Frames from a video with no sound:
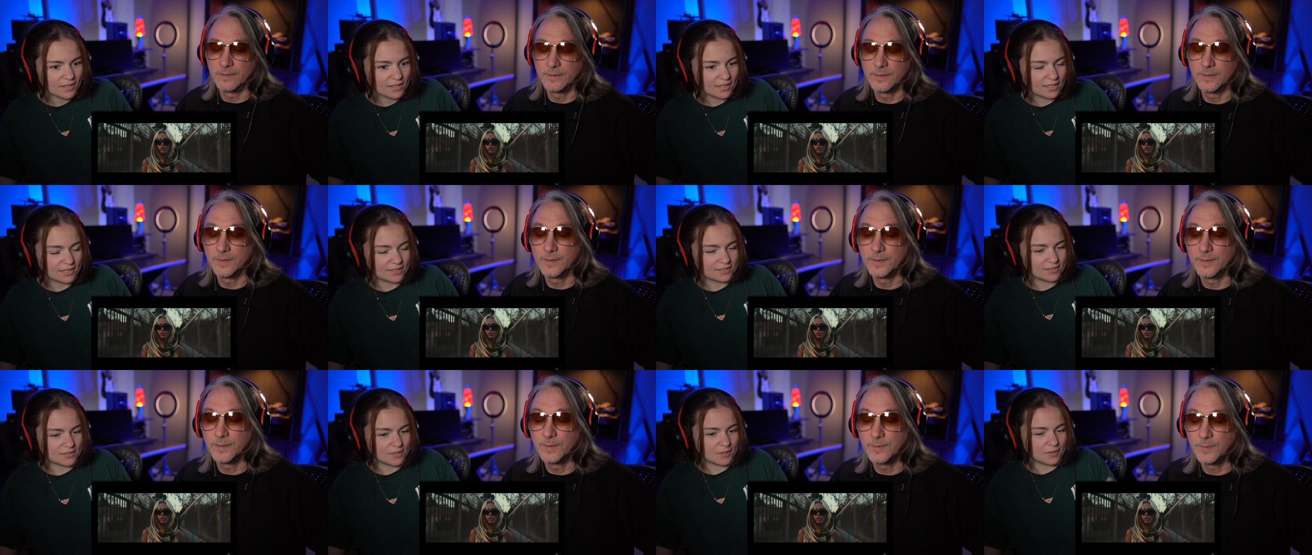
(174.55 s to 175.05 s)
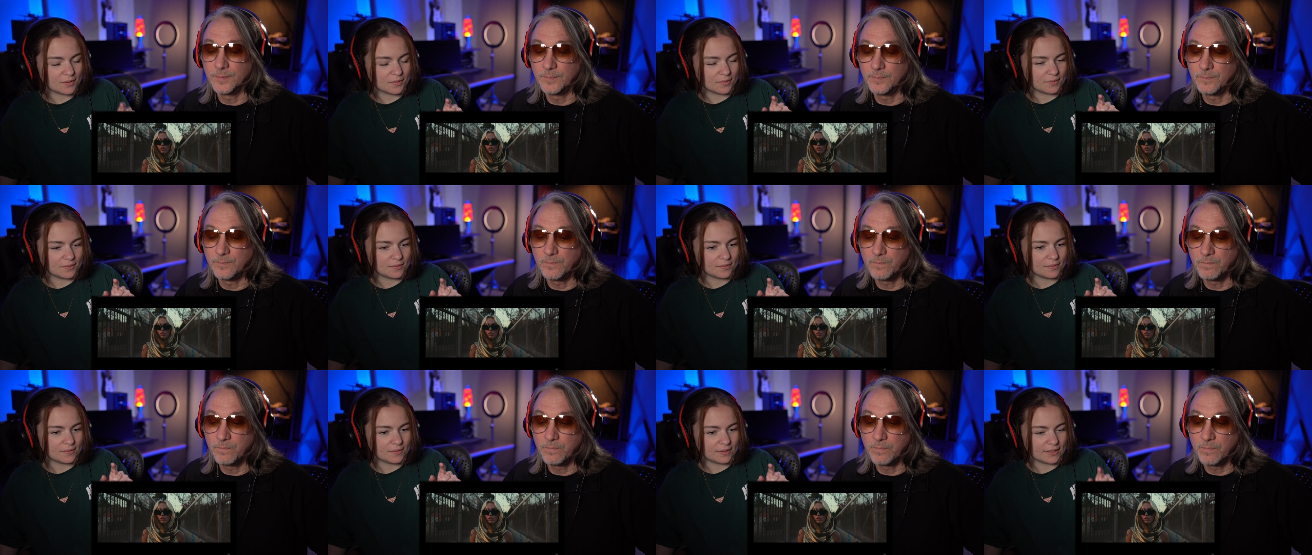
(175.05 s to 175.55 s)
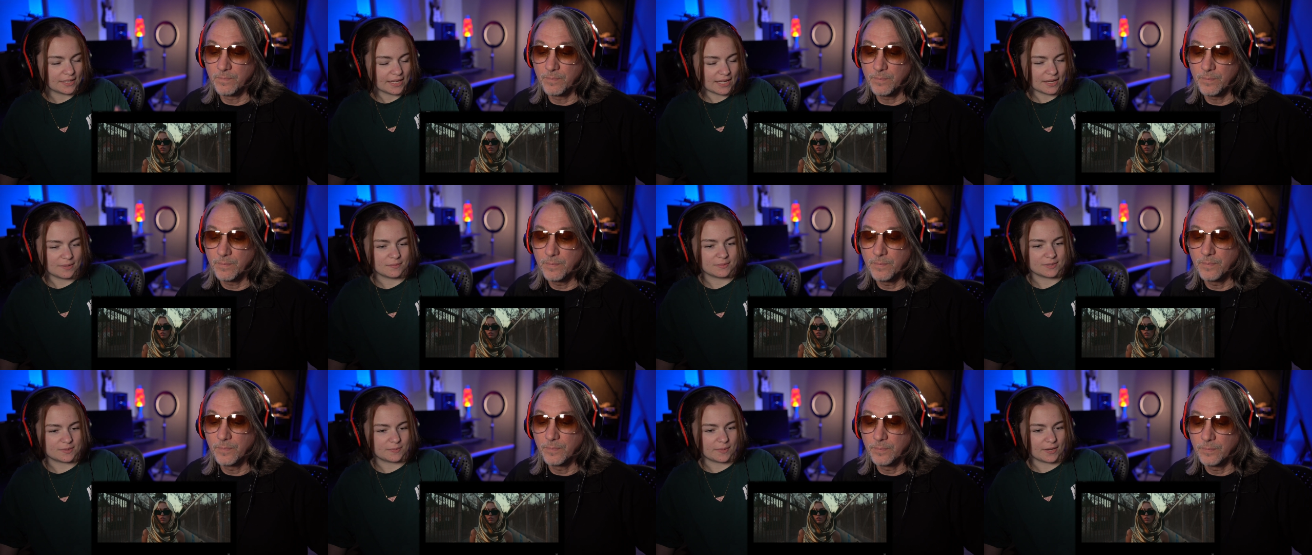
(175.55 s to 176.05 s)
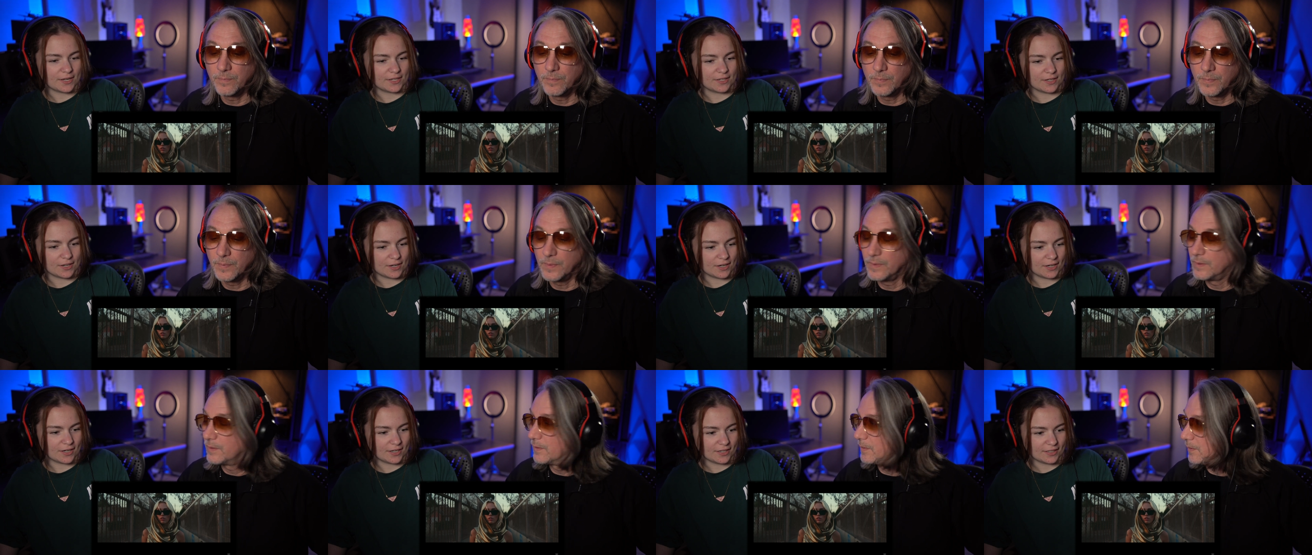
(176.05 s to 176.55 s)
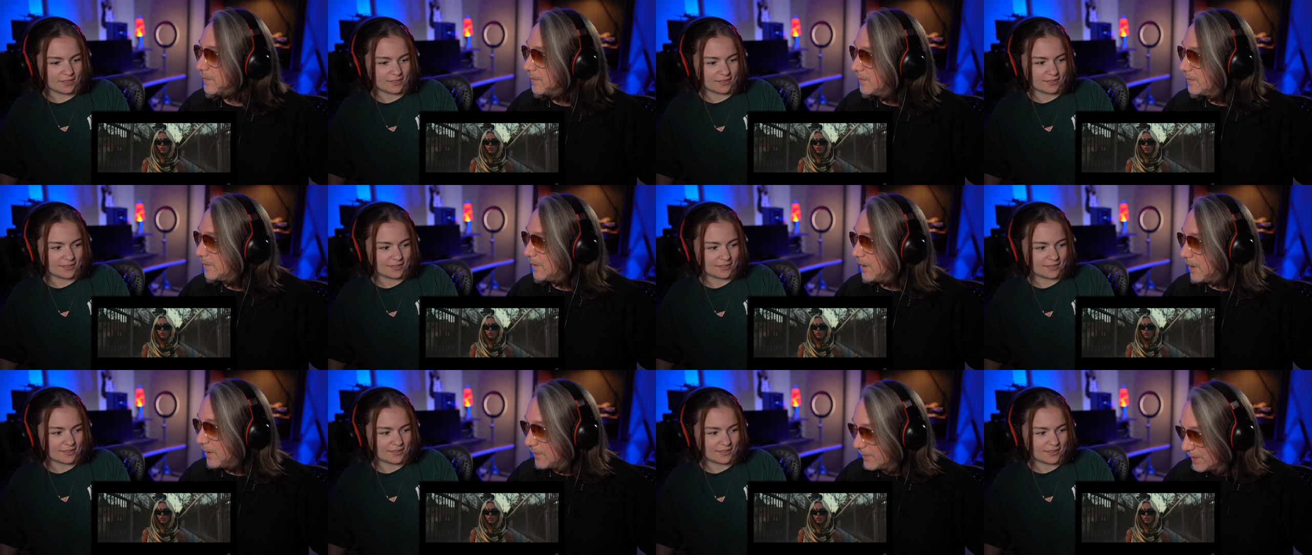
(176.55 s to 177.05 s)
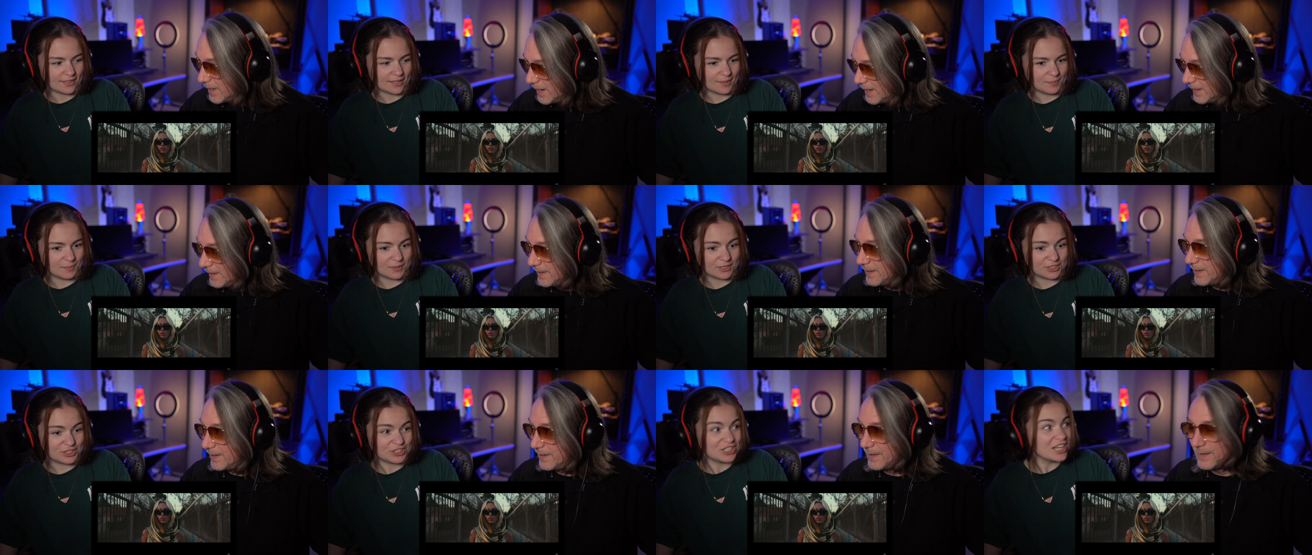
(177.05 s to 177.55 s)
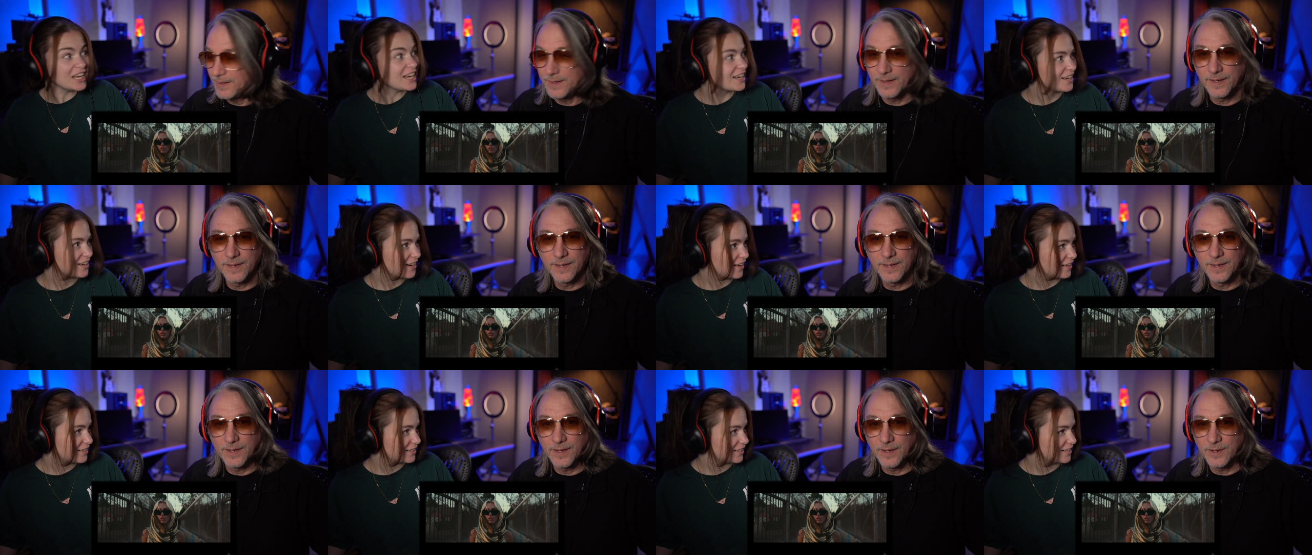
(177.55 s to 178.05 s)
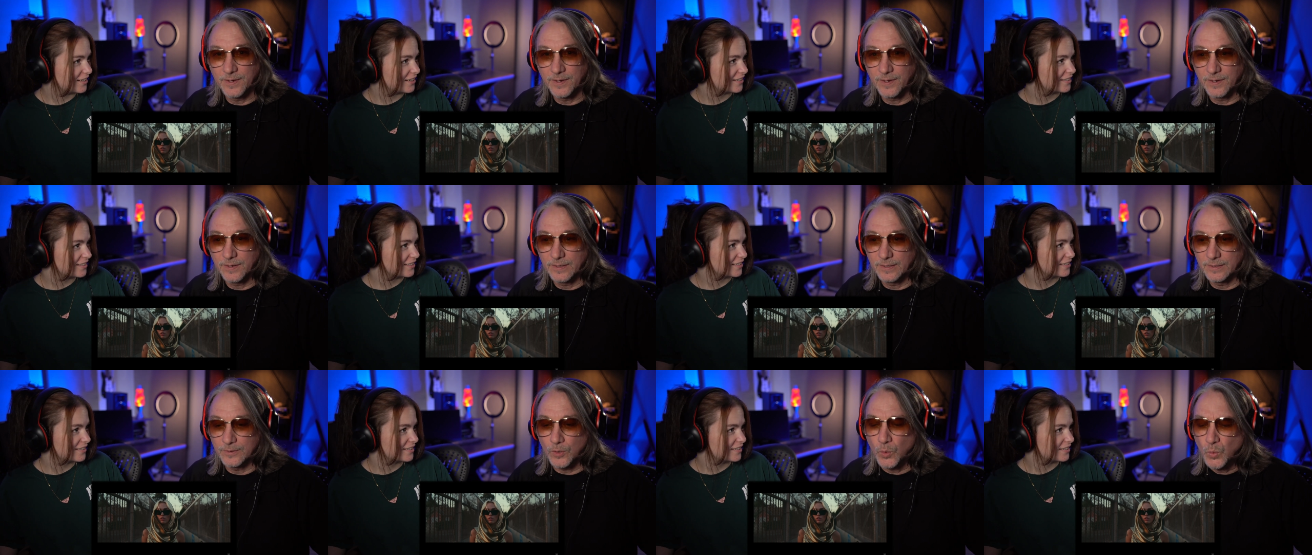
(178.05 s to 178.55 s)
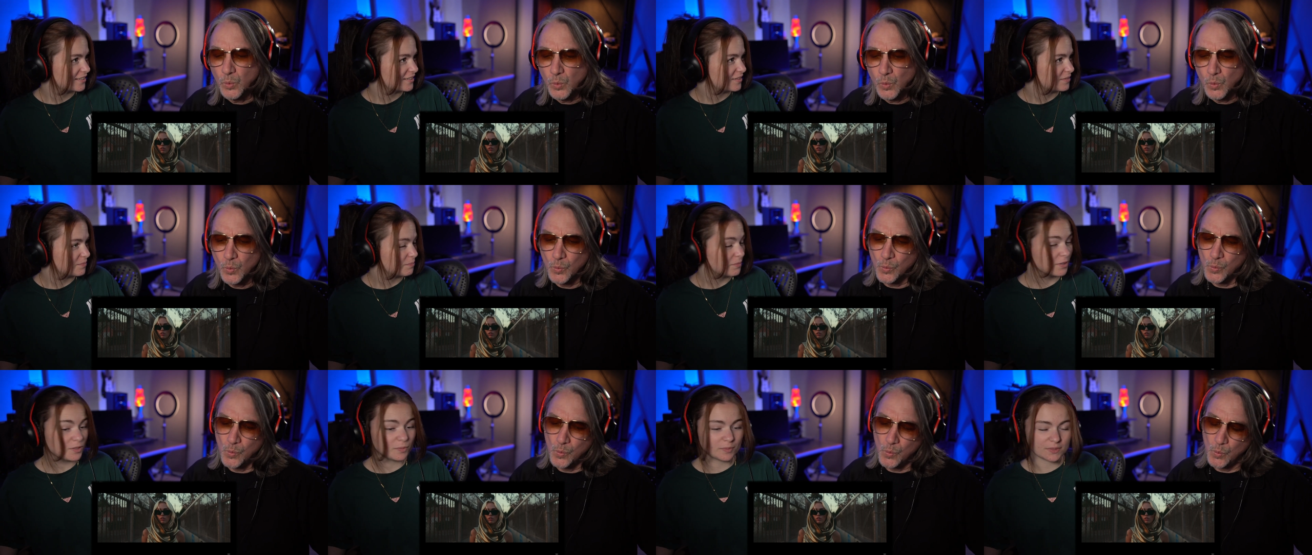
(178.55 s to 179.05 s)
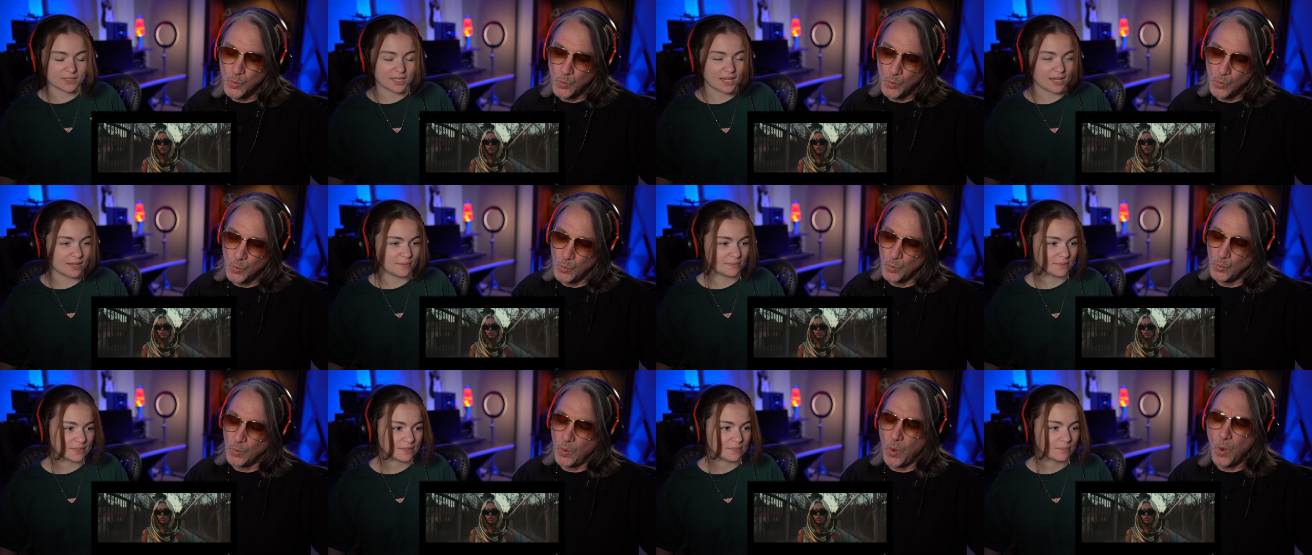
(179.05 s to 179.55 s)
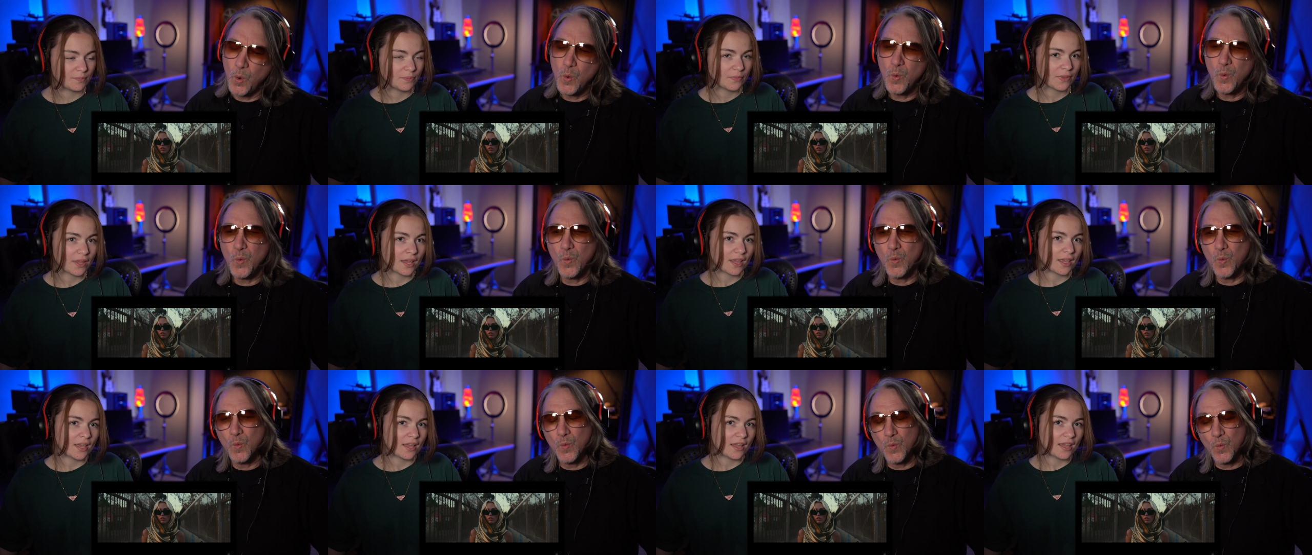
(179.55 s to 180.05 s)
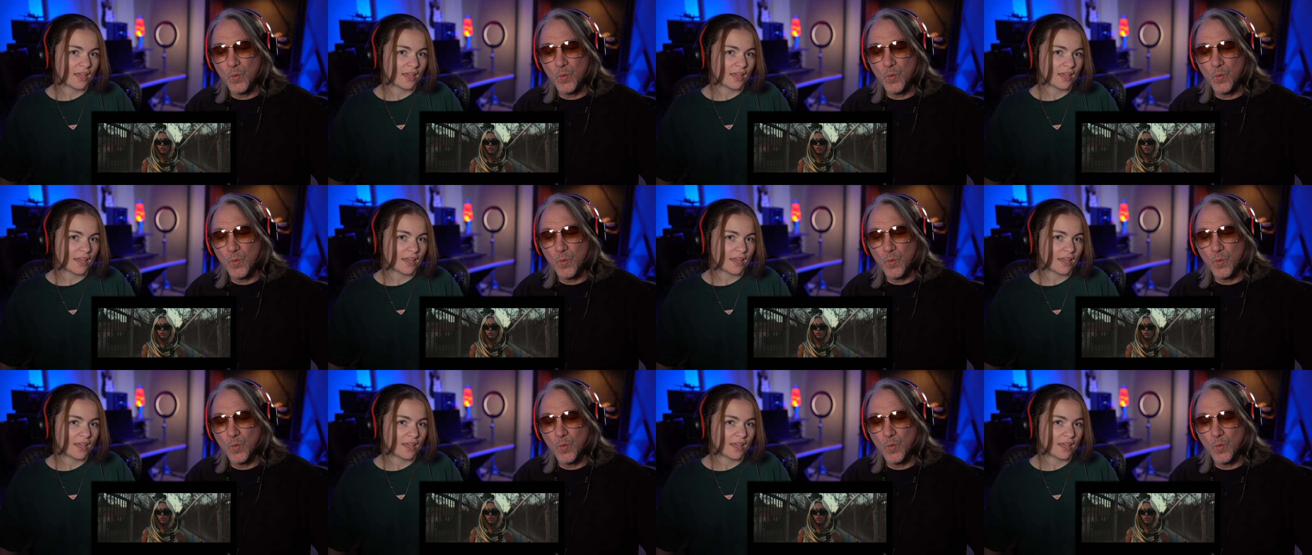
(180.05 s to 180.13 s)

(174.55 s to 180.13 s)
Speaker 1: and so Liam was married to her. All right. But cheated on her. Ooh. Multiple times. Oh.